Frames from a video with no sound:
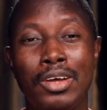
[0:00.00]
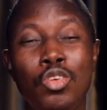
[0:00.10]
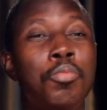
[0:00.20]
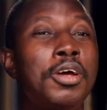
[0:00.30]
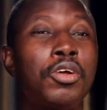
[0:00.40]

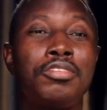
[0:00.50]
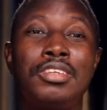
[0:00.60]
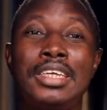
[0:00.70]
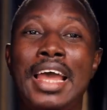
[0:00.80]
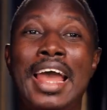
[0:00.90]
you may not
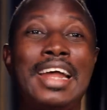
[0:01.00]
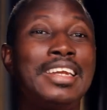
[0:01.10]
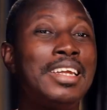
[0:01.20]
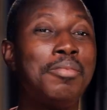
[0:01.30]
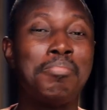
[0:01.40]
see
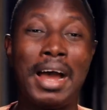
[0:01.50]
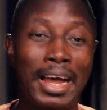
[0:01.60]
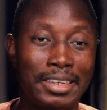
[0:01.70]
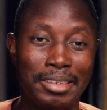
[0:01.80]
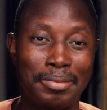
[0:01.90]
any
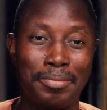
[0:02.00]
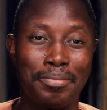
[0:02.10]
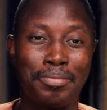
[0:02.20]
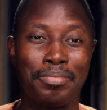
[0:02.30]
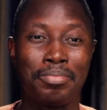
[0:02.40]
man.
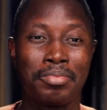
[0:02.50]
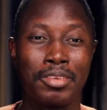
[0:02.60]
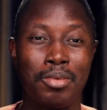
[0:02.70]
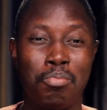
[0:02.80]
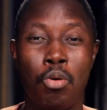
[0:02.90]

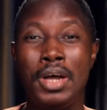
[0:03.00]
But